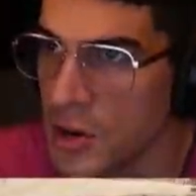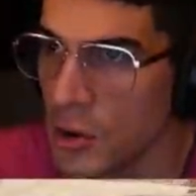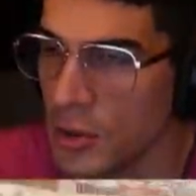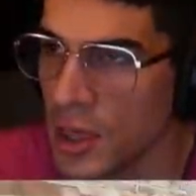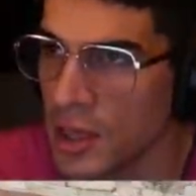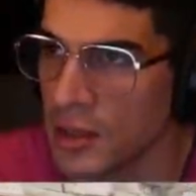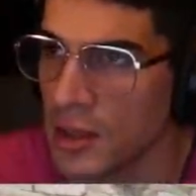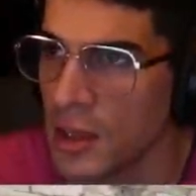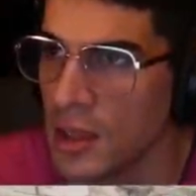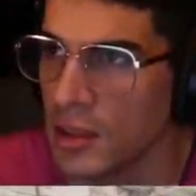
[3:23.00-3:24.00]
know that
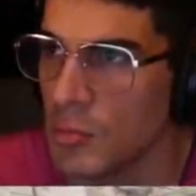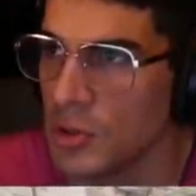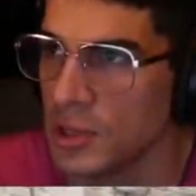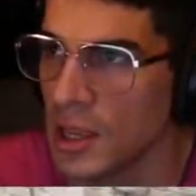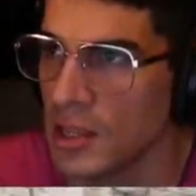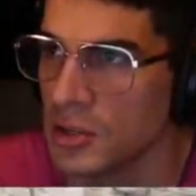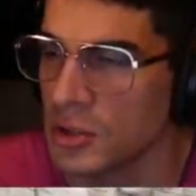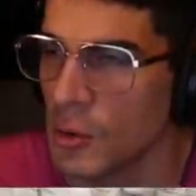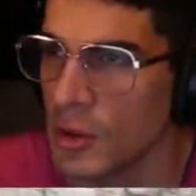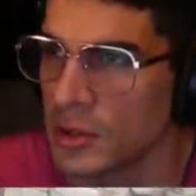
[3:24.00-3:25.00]
the music
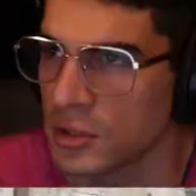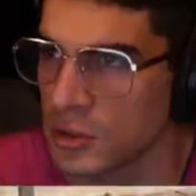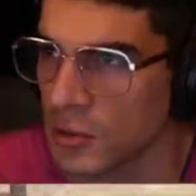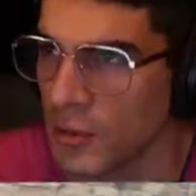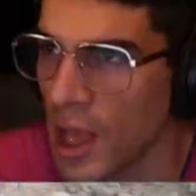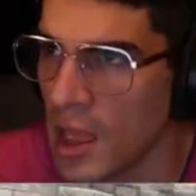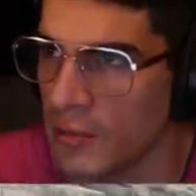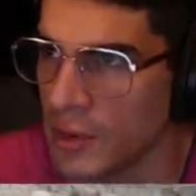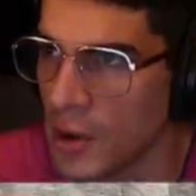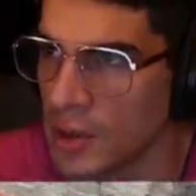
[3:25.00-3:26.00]
industry wants to
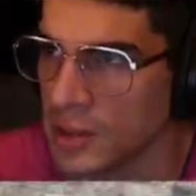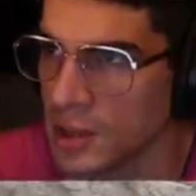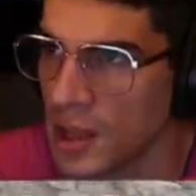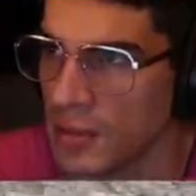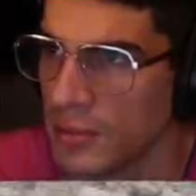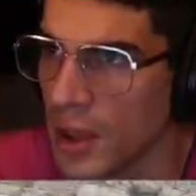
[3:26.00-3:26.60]
survive and all this stuff,